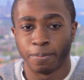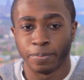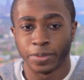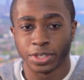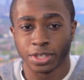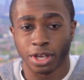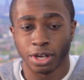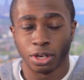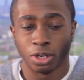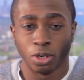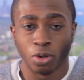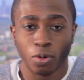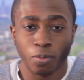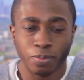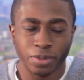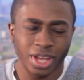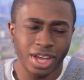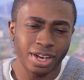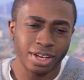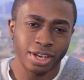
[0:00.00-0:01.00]
It's on a low,
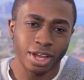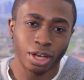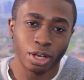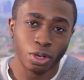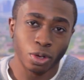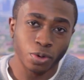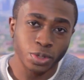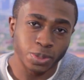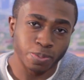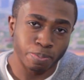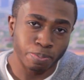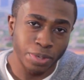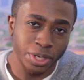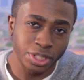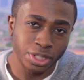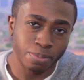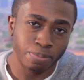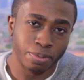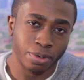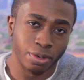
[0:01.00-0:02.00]
not a low
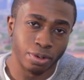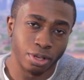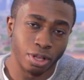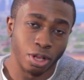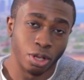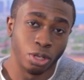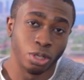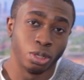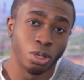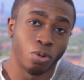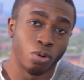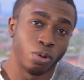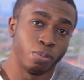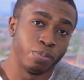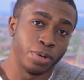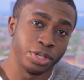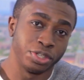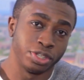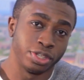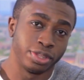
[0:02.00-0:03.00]
budget, but a lower
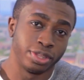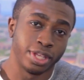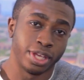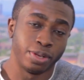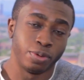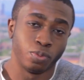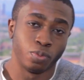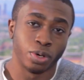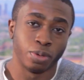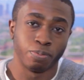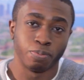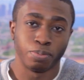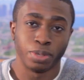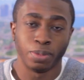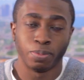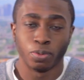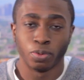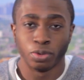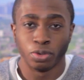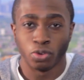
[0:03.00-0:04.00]
budget than what
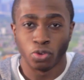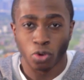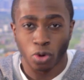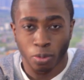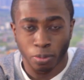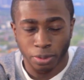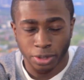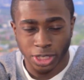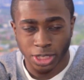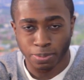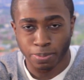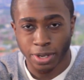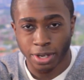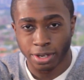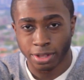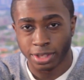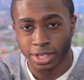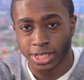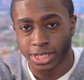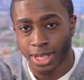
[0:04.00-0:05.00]
people would normally
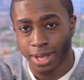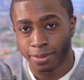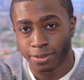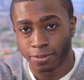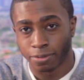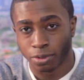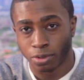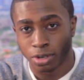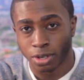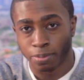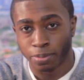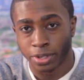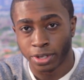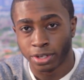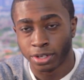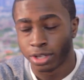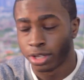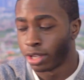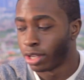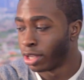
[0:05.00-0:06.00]
spend on these types of equipment.
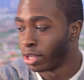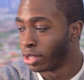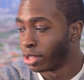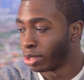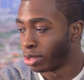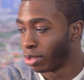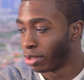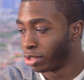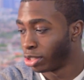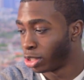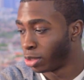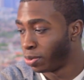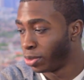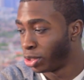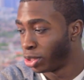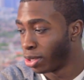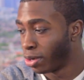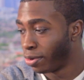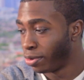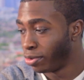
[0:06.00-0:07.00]
So I'll just be
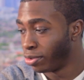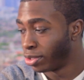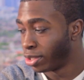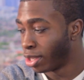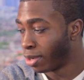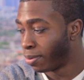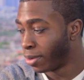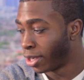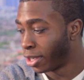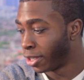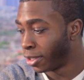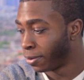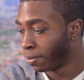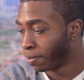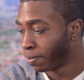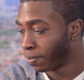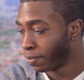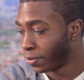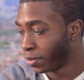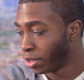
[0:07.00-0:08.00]
showing you some of
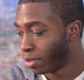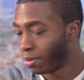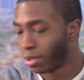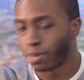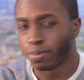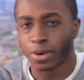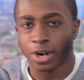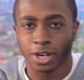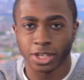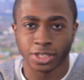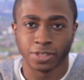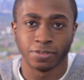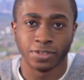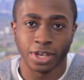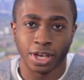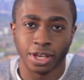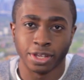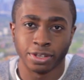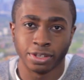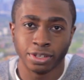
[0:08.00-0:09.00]
the products I've
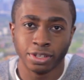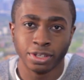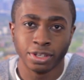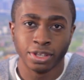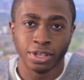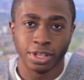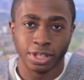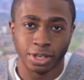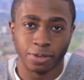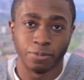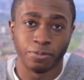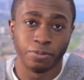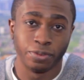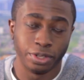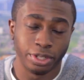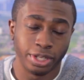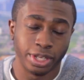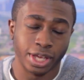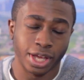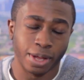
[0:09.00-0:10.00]
gotten. Have
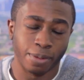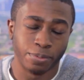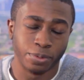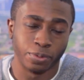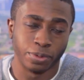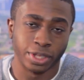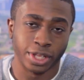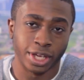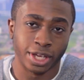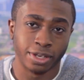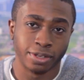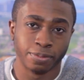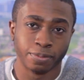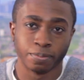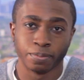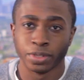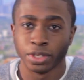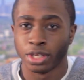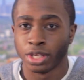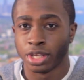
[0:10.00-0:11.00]
really helped with that.
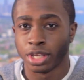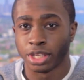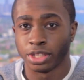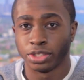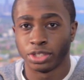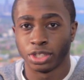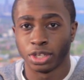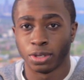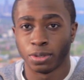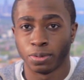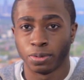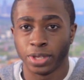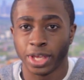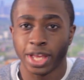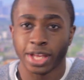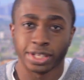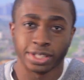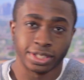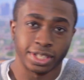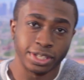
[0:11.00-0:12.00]
And so
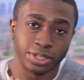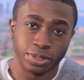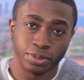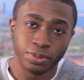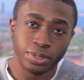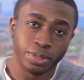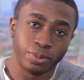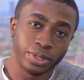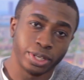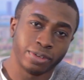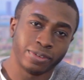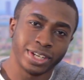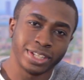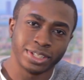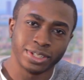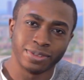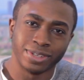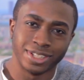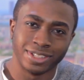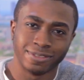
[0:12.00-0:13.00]
yeah, stay tuned and we'll get right
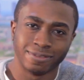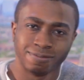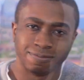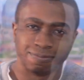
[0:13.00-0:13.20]
to it.